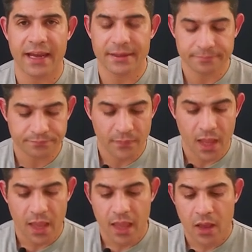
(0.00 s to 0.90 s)

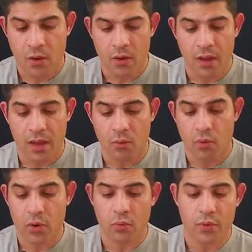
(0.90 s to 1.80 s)
10,
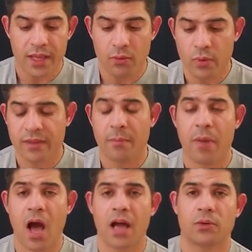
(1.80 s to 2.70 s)
where we
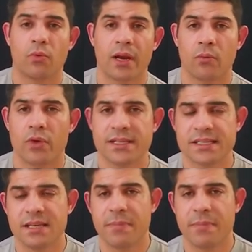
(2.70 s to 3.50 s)
win the pot when